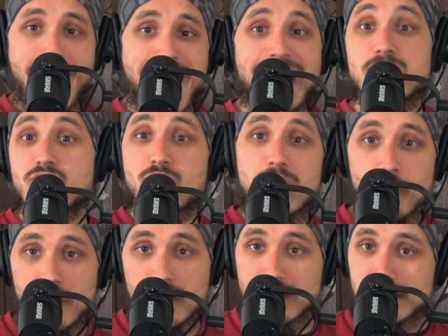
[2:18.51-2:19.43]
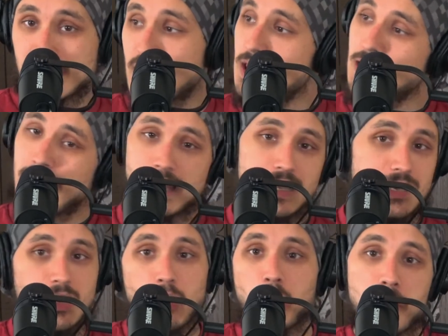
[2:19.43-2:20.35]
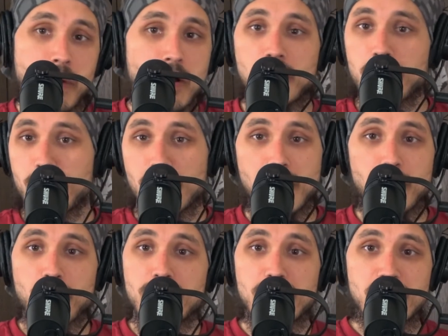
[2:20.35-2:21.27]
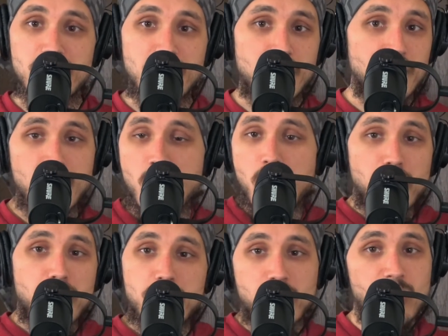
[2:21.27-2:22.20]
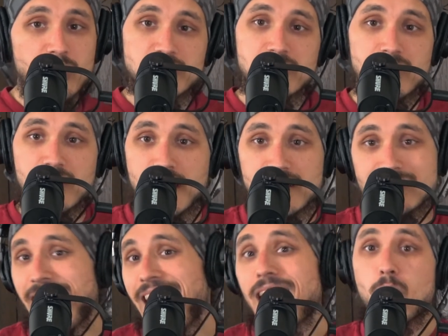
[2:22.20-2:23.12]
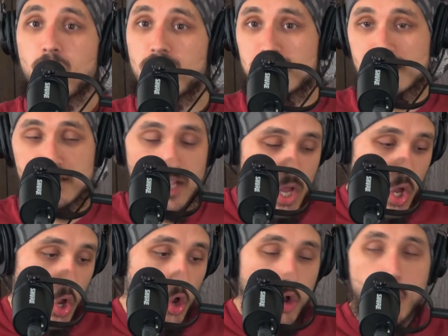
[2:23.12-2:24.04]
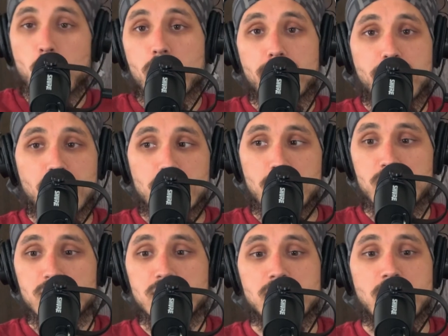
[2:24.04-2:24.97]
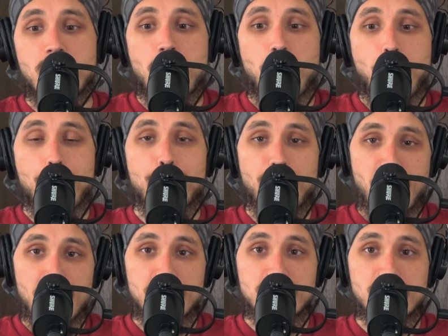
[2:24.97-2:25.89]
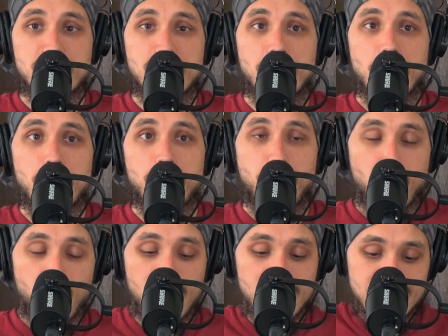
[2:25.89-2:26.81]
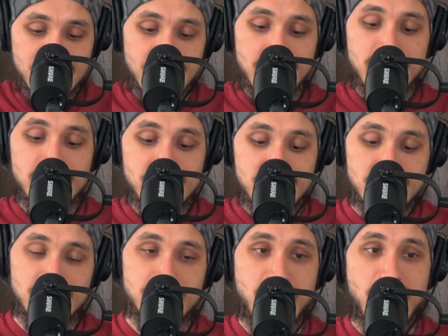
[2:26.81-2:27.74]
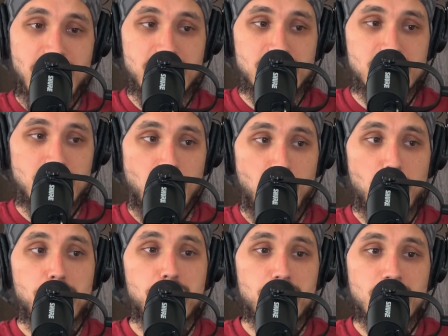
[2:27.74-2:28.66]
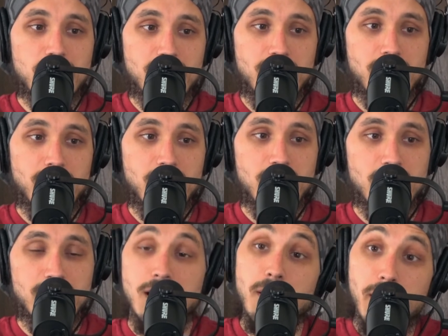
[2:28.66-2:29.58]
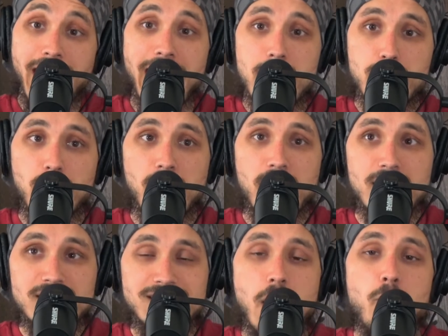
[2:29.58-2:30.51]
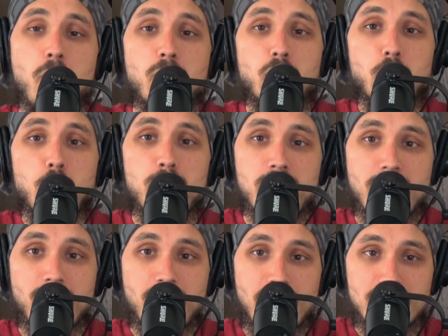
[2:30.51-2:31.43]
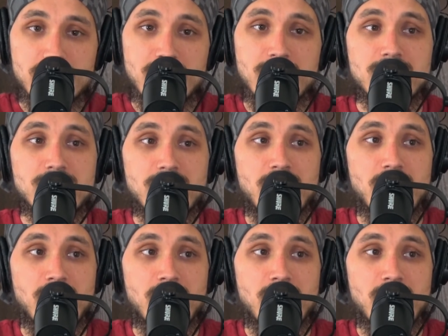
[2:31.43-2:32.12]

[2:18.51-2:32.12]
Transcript: eight straight weeks, and then we might only put out one video over the course of the next eight weeks. Who the fuck knows? But the point is, is that hopefully the game plan is that when we do put out content,